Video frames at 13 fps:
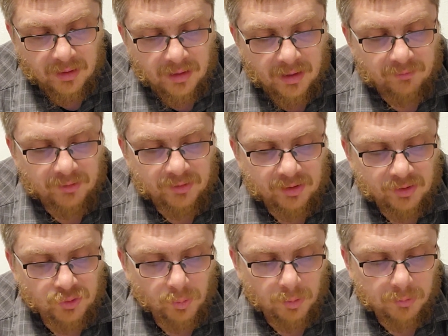having
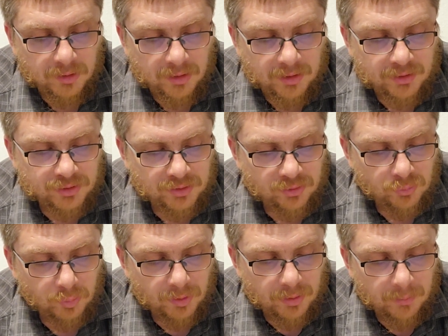sexual relations
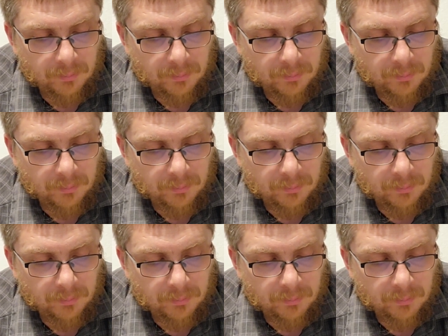with a